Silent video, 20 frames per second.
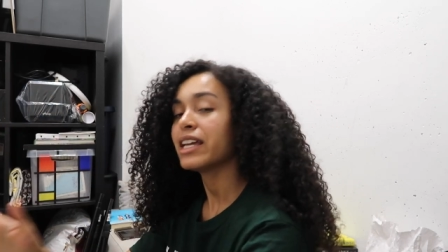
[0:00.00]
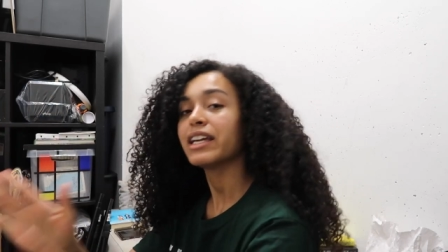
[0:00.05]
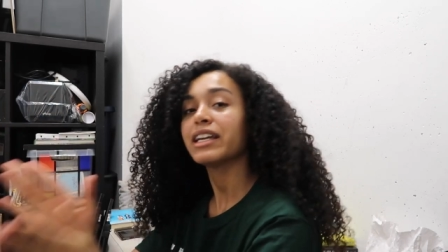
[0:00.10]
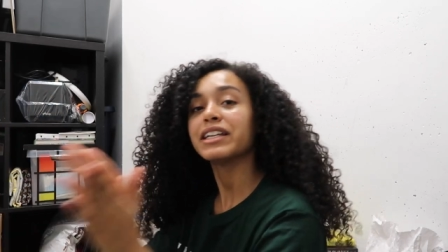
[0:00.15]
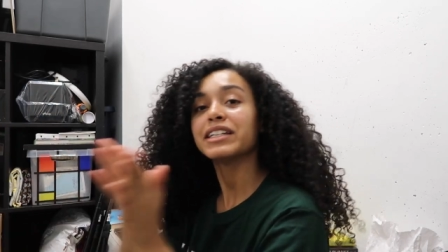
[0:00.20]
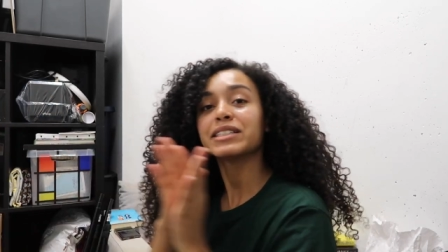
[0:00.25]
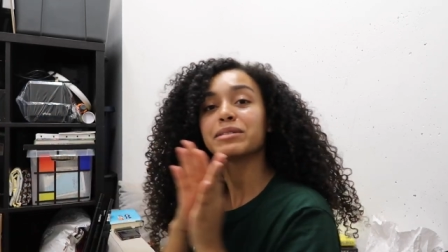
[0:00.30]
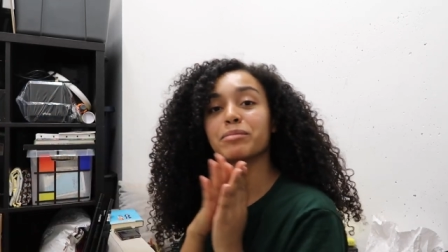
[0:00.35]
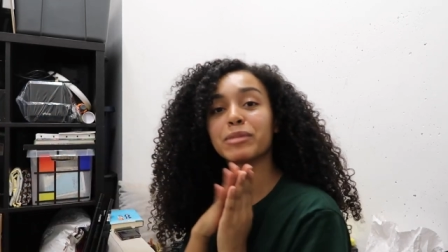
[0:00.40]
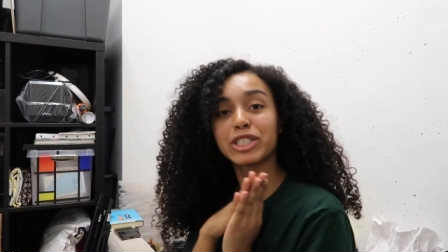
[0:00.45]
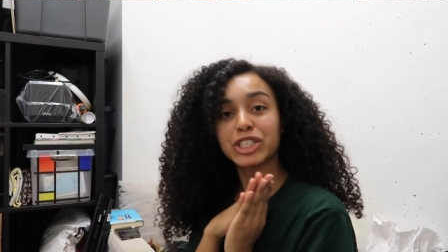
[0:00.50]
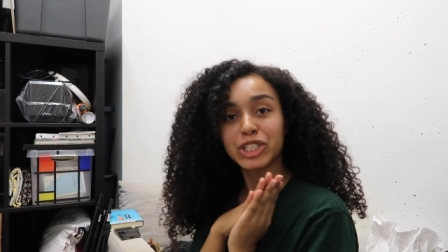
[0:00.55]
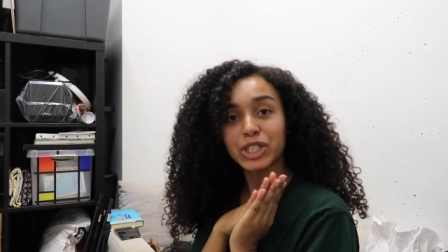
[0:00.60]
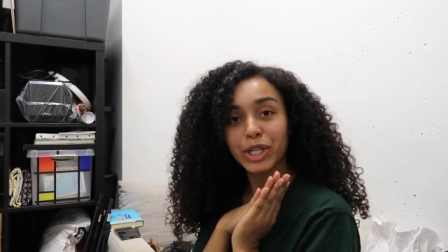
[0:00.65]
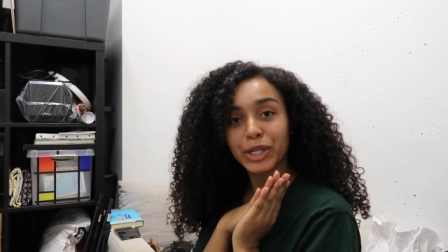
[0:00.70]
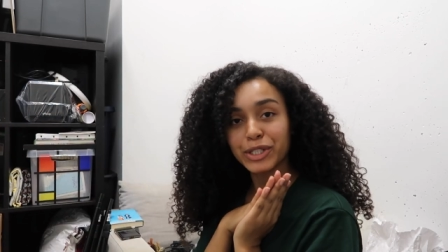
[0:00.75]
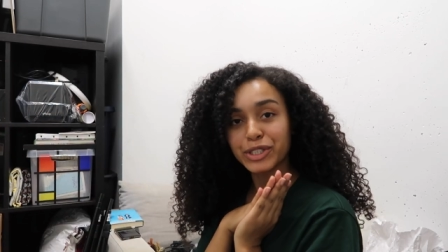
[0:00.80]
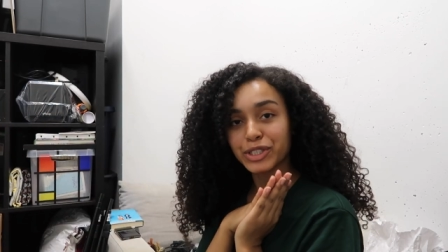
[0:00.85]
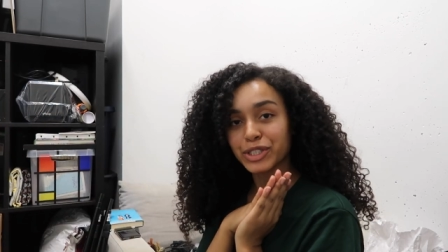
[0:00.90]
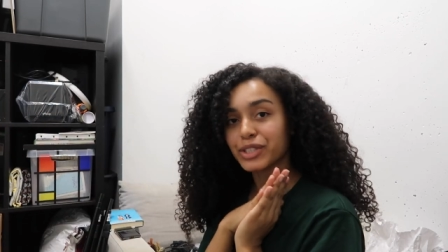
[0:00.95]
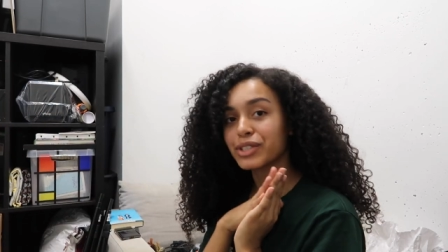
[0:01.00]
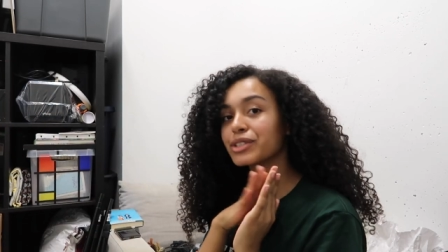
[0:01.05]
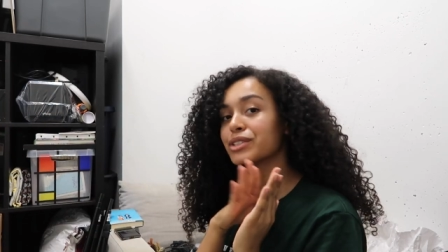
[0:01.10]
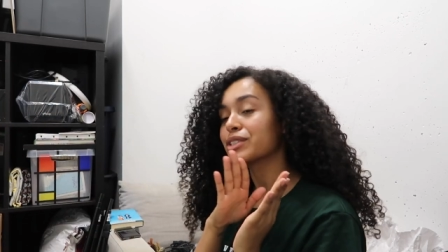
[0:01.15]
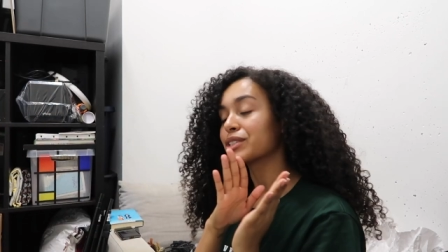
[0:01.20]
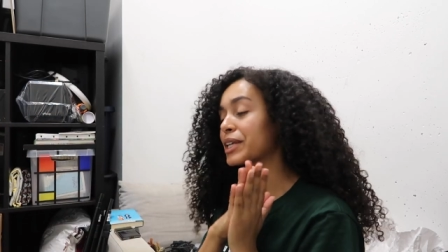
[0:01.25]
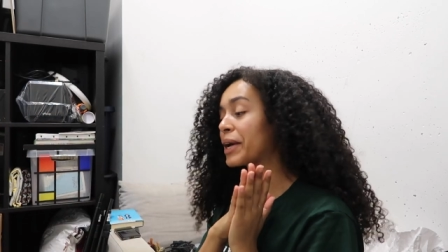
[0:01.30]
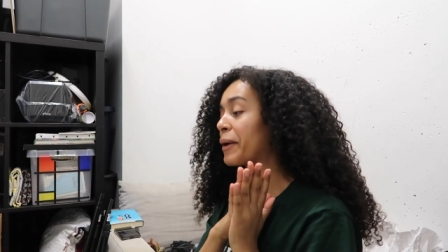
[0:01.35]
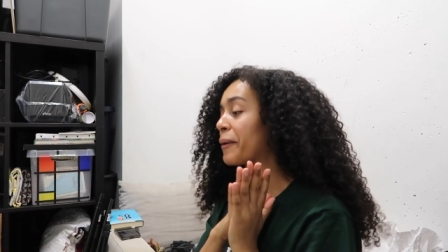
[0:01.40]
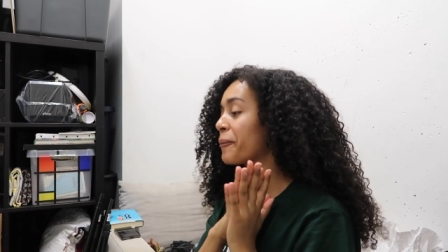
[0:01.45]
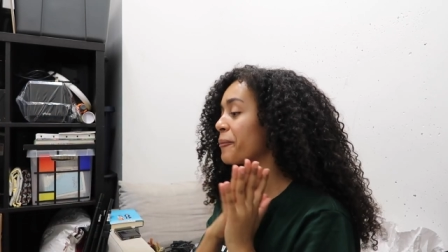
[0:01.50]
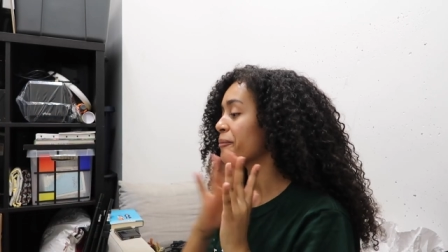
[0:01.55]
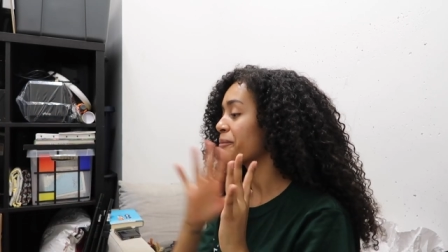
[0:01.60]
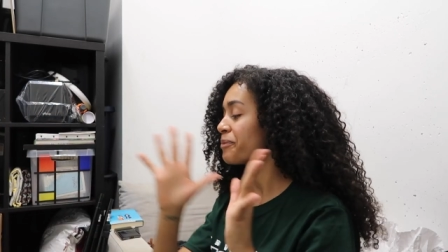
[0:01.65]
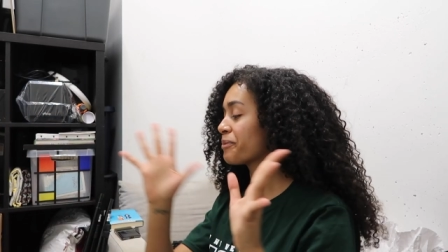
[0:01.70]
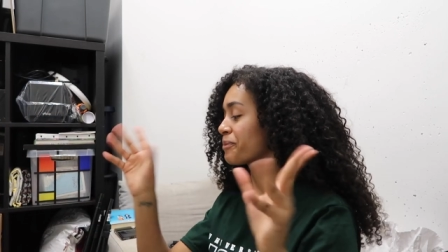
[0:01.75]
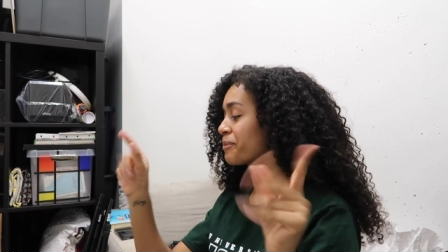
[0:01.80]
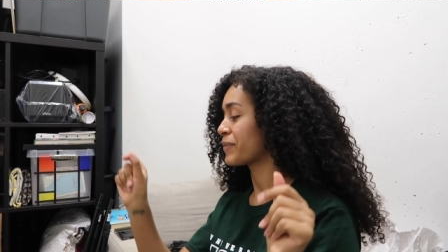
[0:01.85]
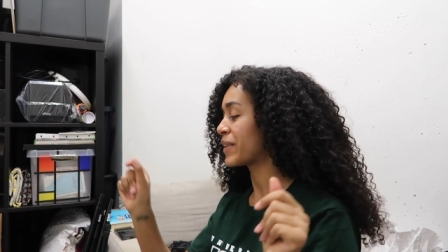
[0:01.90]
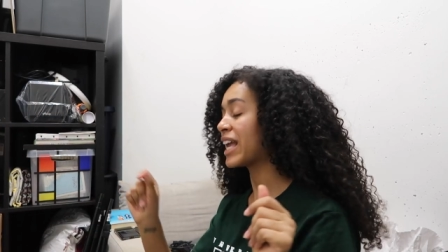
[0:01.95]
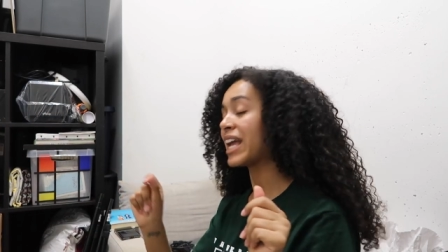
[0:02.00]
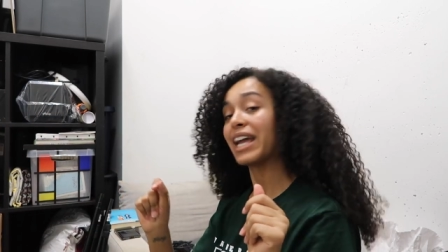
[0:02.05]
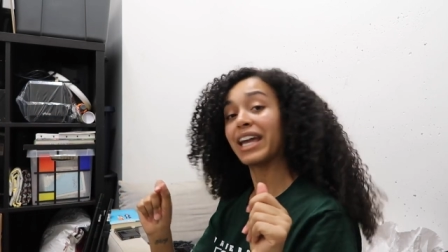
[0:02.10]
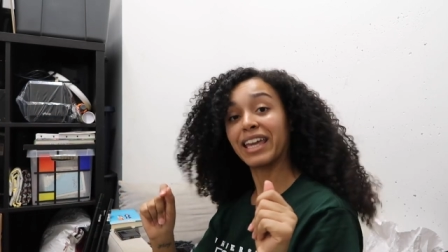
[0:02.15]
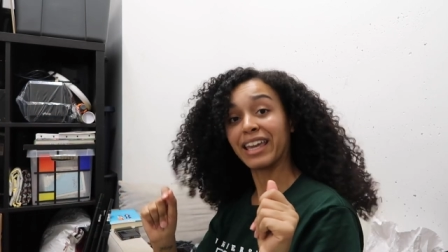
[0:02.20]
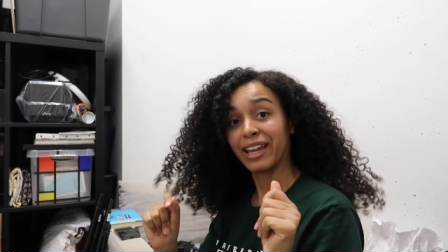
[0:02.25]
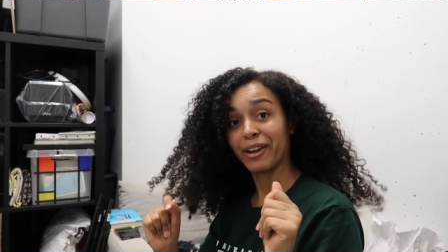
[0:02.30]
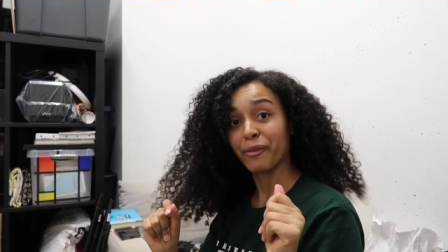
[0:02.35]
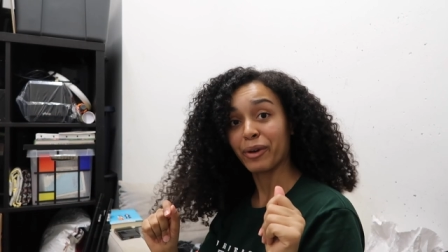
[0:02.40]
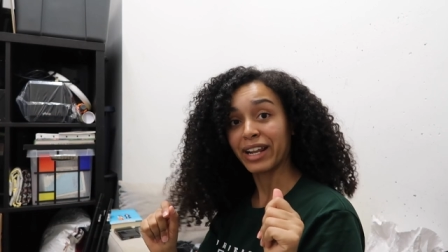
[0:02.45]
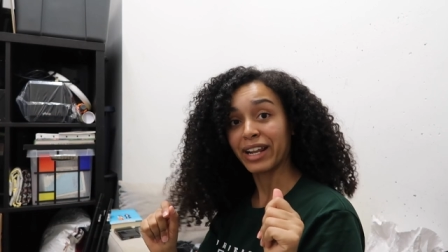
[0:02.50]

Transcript: is much larger, so get